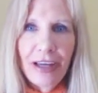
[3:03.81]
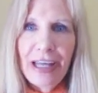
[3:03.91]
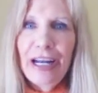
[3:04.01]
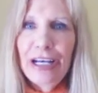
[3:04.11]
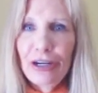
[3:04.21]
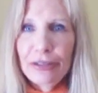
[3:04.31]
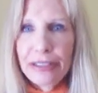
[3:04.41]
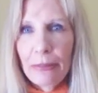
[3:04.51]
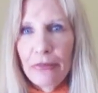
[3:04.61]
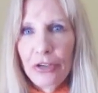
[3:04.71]
And I know
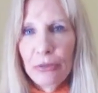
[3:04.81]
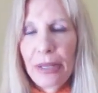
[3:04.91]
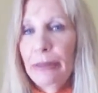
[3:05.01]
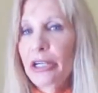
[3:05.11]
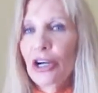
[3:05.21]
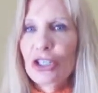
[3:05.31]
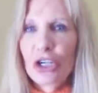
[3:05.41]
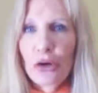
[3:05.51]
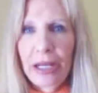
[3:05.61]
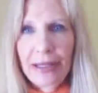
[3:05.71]
some of you maybe are
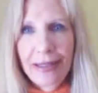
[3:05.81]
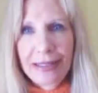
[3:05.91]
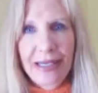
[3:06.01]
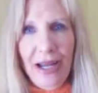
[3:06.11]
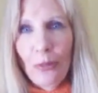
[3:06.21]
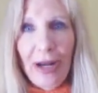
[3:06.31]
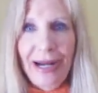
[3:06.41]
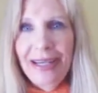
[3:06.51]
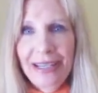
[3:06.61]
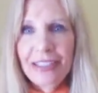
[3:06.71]
jokingly saying what
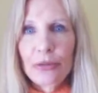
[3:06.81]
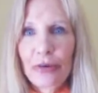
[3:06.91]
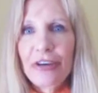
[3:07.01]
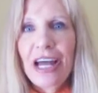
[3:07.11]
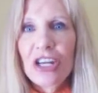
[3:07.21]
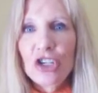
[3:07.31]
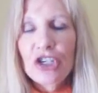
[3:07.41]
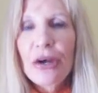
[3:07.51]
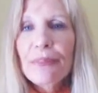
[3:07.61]
I need is revenge.